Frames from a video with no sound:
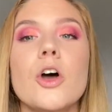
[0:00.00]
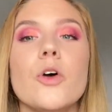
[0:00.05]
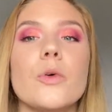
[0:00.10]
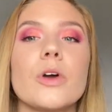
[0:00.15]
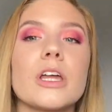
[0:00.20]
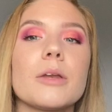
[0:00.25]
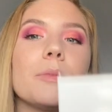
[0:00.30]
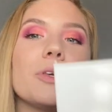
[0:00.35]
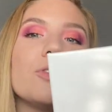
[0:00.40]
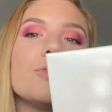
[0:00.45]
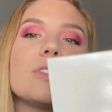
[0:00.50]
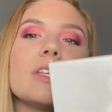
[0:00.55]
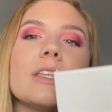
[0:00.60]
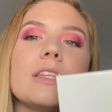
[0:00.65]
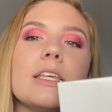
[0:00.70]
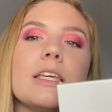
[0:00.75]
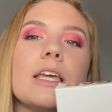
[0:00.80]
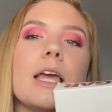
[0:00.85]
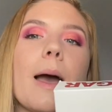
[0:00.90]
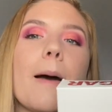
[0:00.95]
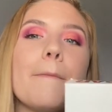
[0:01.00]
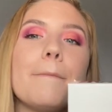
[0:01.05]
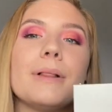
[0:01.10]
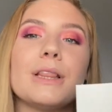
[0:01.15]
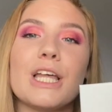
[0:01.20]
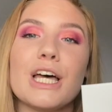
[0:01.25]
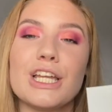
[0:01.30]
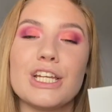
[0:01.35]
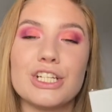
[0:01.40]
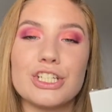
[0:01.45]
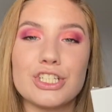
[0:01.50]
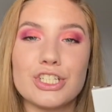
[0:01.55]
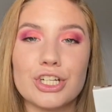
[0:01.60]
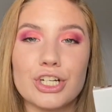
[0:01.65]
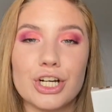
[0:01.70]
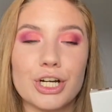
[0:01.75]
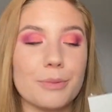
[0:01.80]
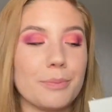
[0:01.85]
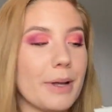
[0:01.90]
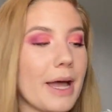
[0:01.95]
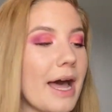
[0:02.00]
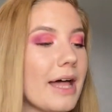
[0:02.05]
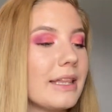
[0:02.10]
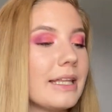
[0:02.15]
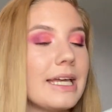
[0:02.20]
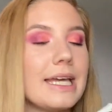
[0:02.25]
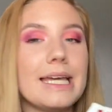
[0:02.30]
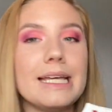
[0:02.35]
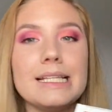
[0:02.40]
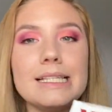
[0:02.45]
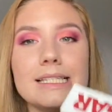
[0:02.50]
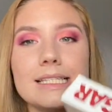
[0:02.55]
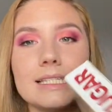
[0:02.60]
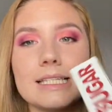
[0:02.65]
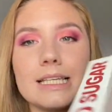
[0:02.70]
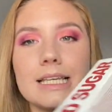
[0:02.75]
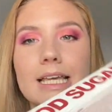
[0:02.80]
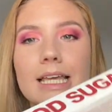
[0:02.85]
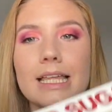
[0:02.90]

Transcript: We're going to be using the Blood Sugar palette.